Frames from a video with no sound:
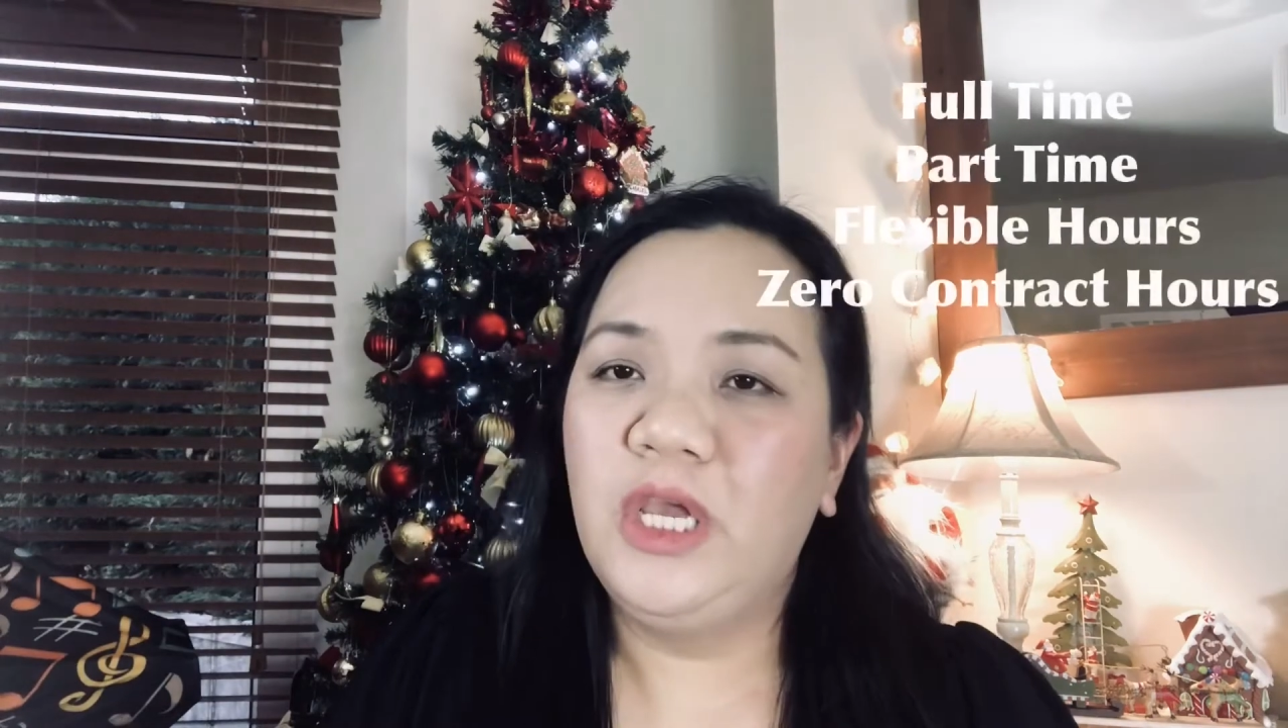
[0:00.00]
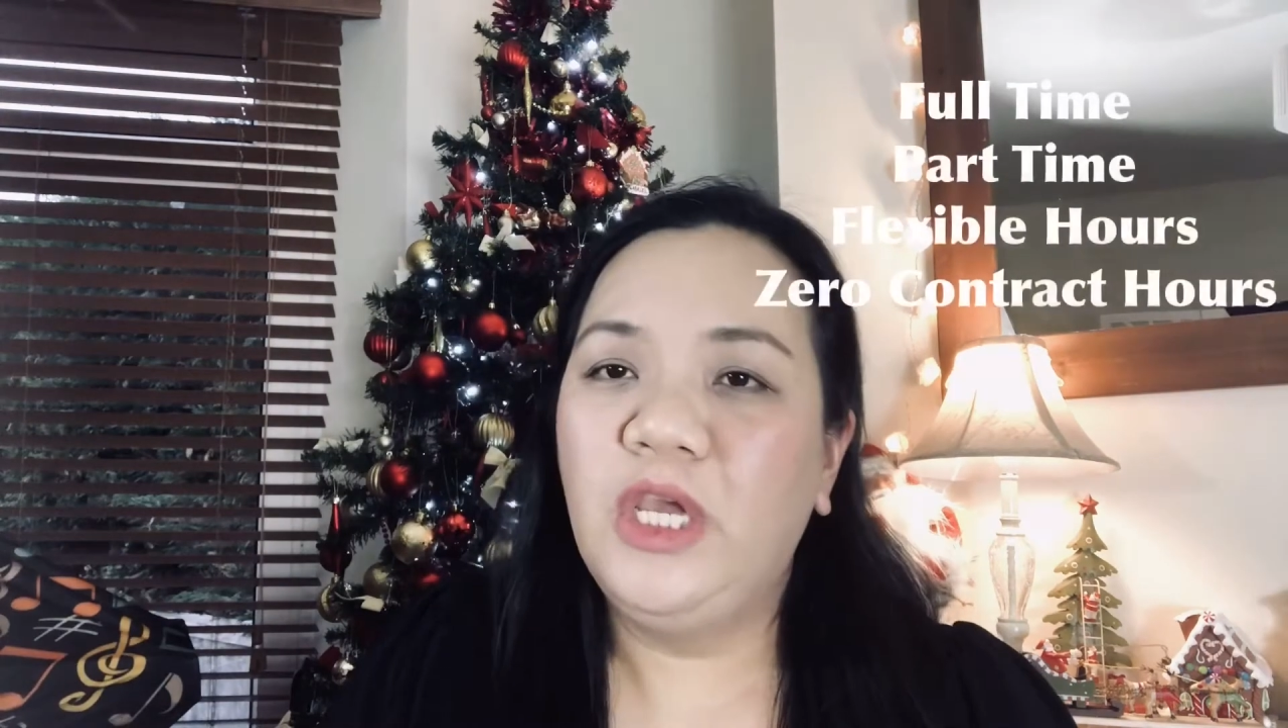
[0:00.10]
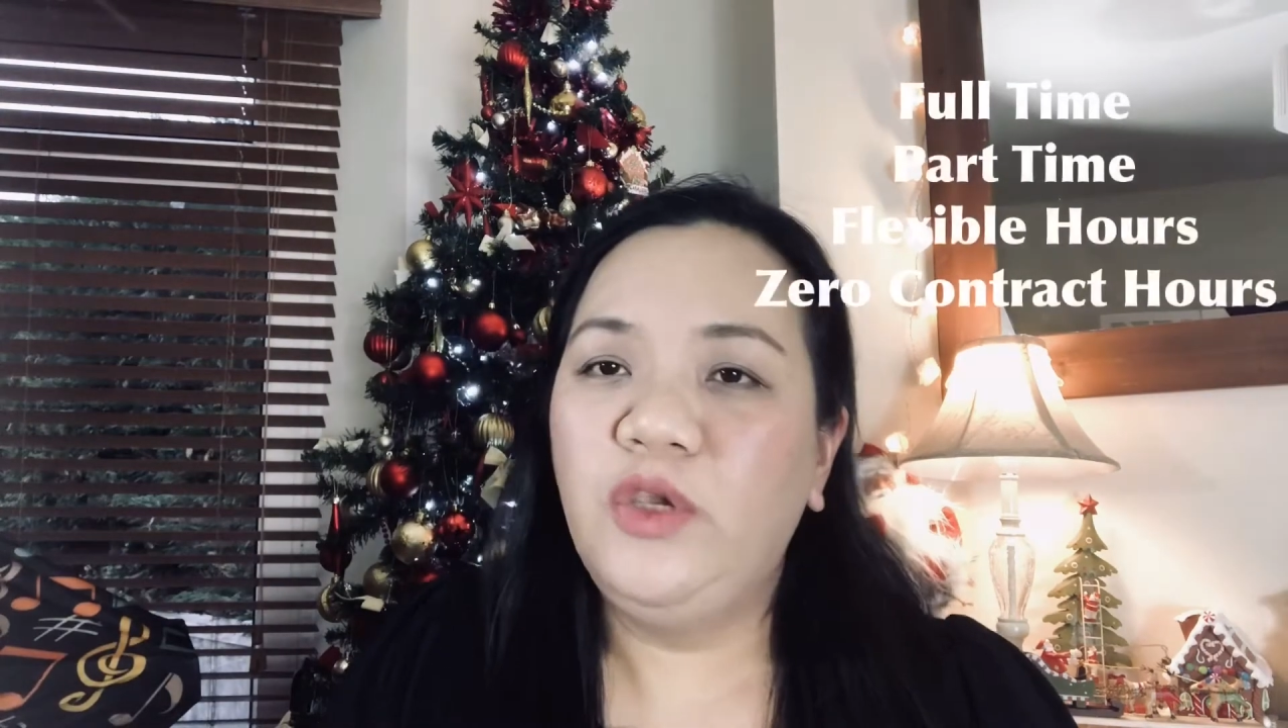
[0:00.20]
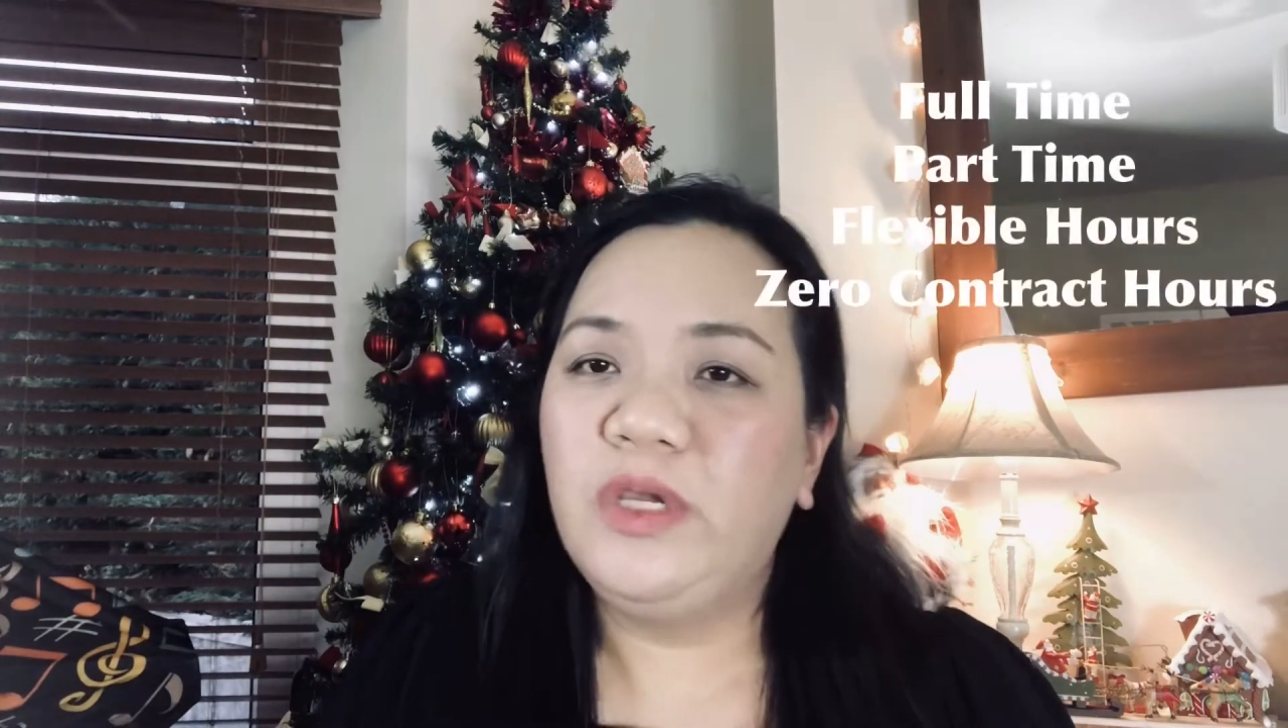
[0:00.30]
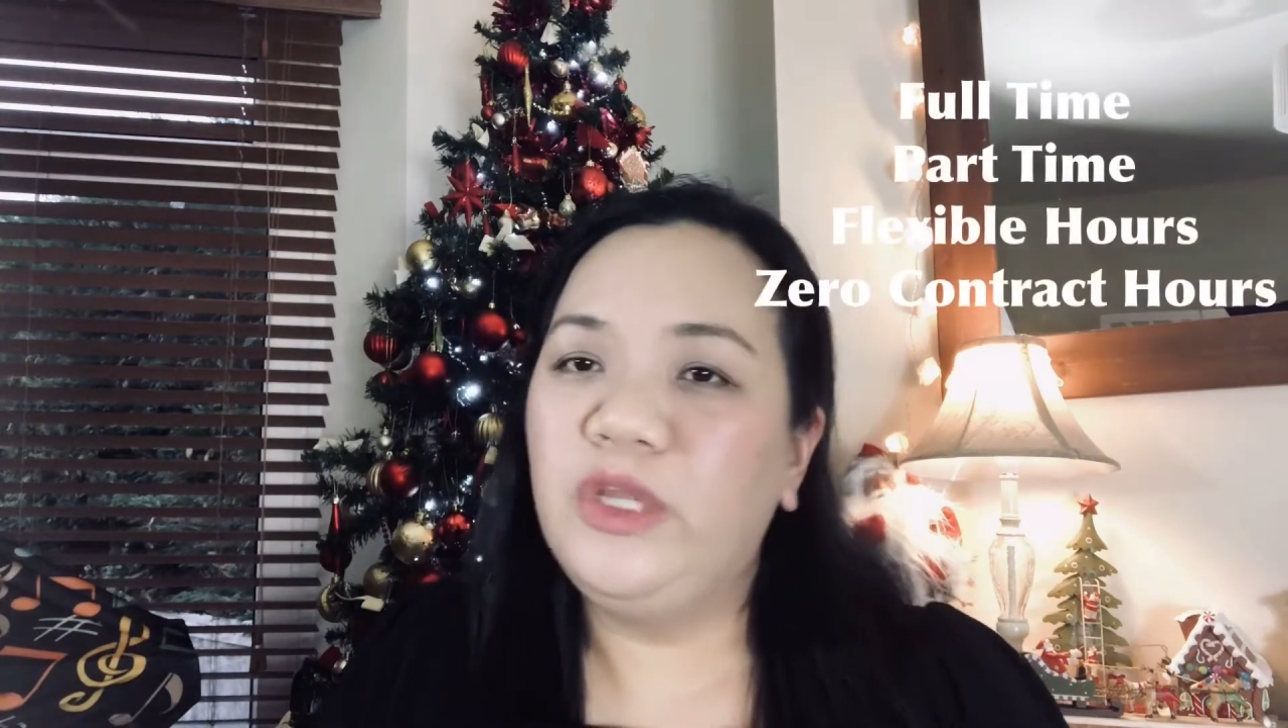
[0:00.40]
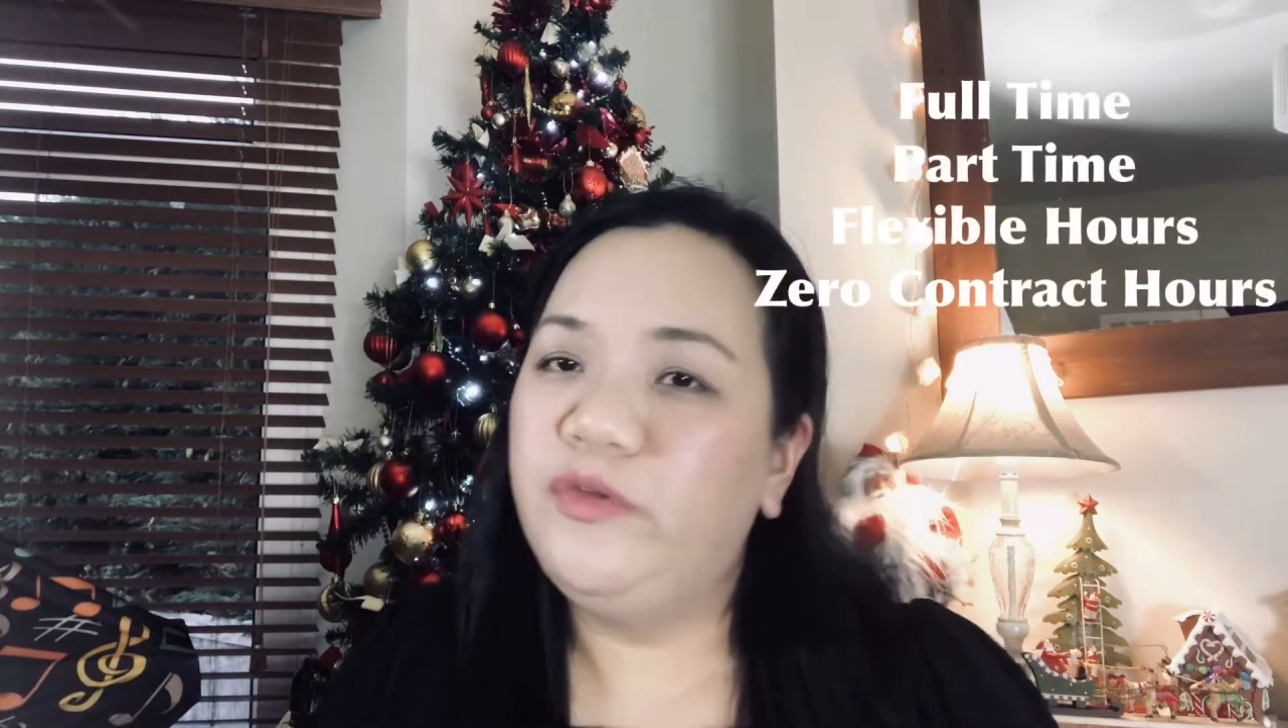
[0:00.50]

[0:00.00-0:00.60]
you can do